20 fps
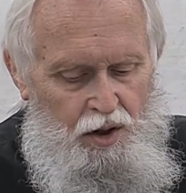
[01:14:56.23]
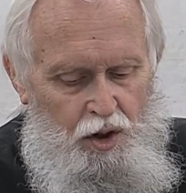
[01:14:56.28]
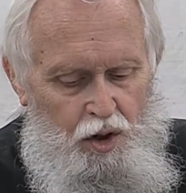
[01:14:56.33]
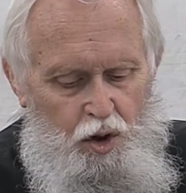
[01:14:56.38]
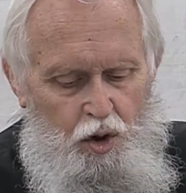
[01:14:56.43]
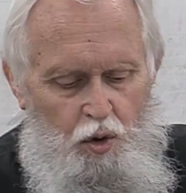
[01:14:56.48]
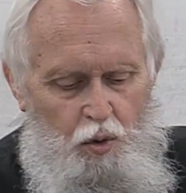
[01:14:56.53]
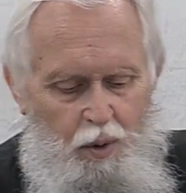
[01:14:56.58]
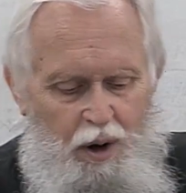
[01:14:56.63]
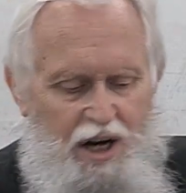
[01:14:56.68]

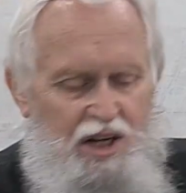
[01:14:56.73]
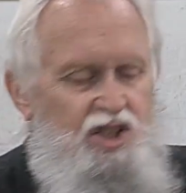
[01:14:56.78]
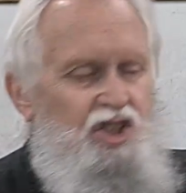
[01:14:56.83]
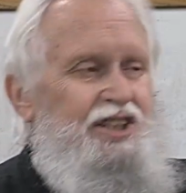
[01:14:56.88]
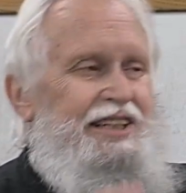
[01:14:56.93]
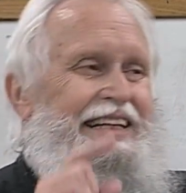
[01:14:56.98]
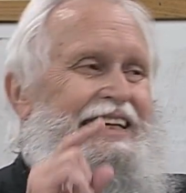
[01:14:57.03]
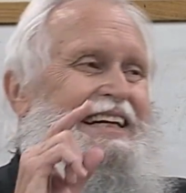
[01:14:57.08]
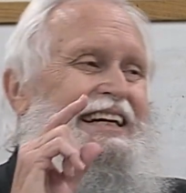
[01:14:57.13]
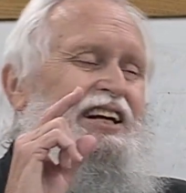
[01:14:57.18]
who was
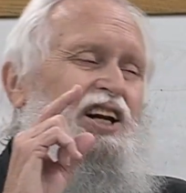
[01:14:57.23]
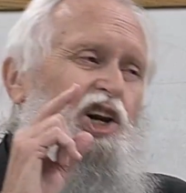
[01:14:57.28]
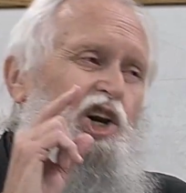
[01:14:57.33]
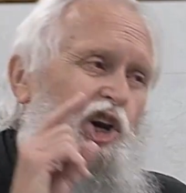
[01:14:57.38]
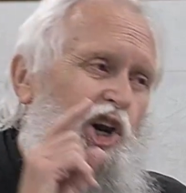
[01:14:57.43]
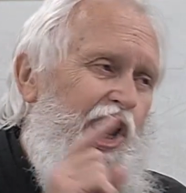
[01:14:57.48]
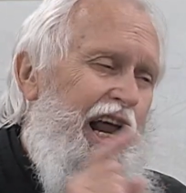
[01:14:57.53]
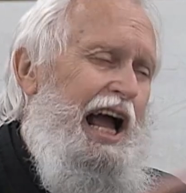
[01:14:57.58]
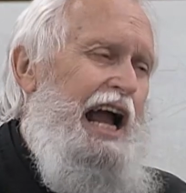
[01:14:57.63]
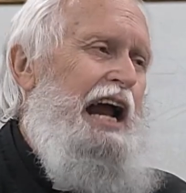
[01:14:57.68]

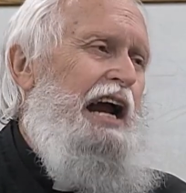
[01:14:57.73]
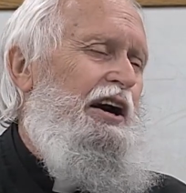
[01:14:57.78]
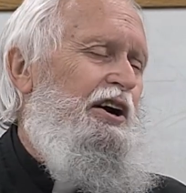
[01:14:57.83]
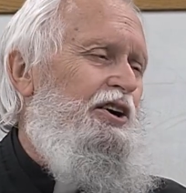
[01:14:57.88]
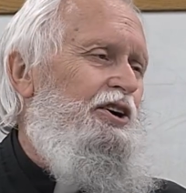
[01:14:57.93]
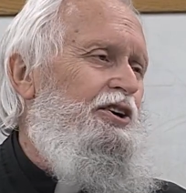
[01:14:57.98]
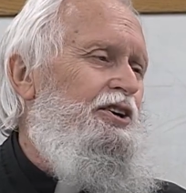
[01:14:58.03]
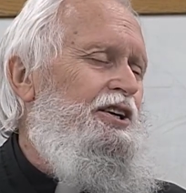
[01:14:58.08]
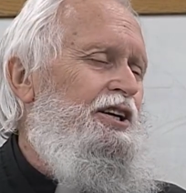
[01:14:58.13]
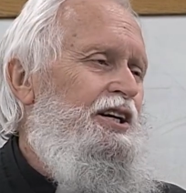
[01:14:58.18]

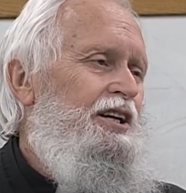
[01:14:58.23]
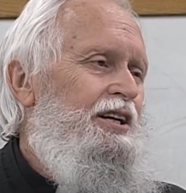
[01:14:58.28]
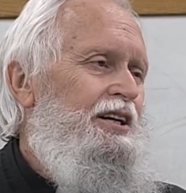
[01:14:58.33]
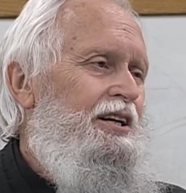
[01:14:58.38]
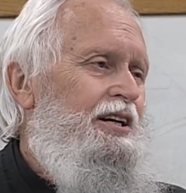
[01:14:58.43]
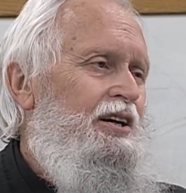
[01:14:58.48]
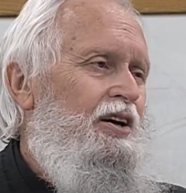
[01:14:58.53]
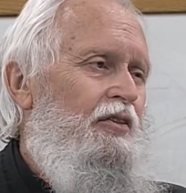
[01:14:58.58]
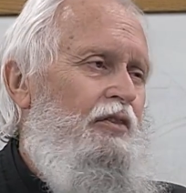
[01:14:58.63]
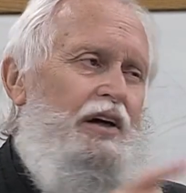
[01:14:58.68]
declared
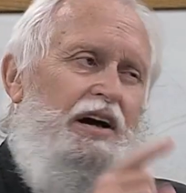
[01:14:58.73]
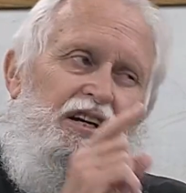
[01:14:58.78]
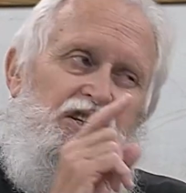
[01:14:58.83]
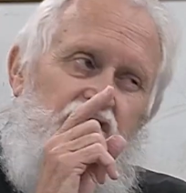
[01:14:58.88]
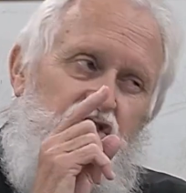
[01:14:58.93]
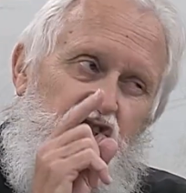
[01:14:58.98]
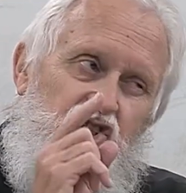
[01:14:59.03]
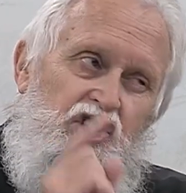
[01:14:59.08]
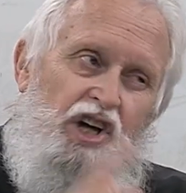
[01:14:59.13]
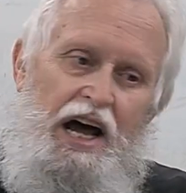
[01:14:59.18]
the
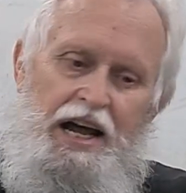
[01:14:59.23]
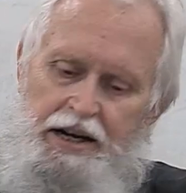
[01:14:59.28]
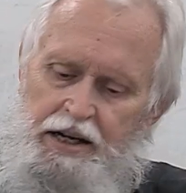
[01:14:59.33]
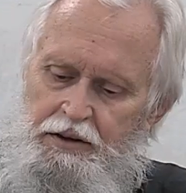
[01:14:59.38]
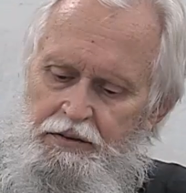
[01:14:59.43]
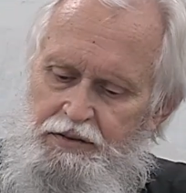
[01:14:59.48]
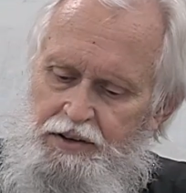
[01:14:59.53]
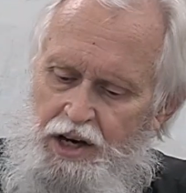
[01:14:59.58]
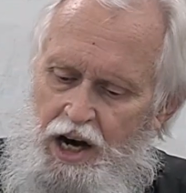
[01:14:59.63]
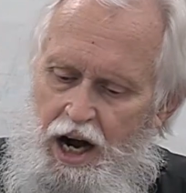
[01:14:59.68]
Son
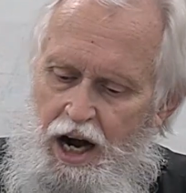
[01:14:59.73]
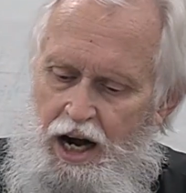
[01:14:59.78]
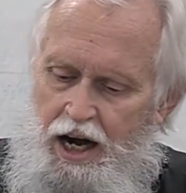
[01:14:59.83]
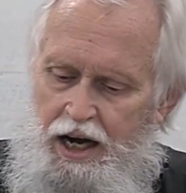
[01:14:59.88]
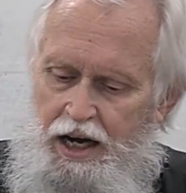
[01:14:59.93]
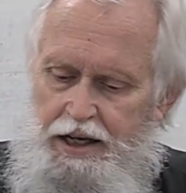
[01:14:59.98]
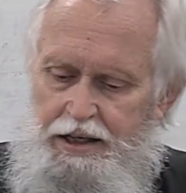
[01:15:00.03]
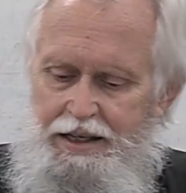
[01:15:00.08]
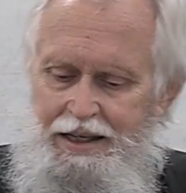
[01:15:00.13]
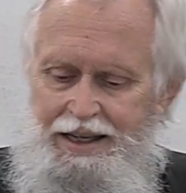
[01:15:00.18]
of
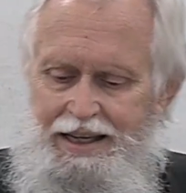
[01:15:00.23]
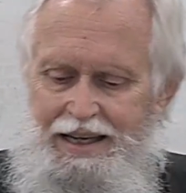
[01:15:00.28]
God